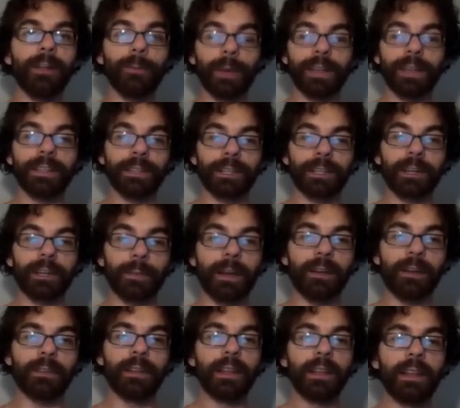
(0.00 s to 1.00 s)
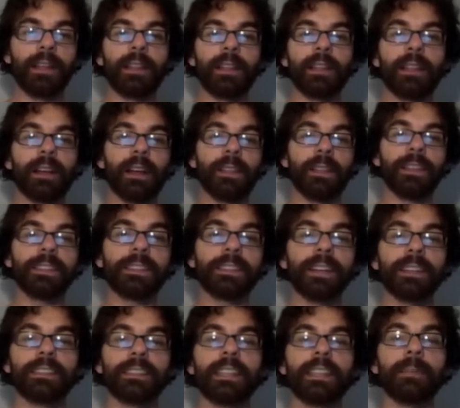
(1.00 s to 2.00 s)
waiting to come out, these
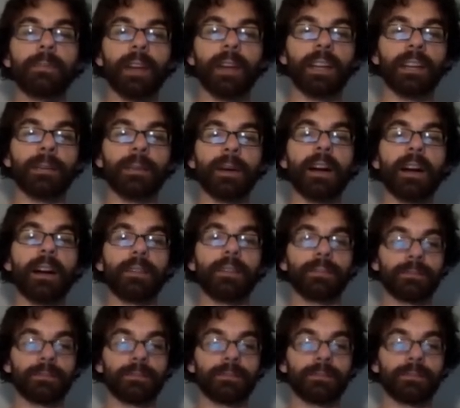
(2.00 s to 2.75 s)
guys keep cutting them off.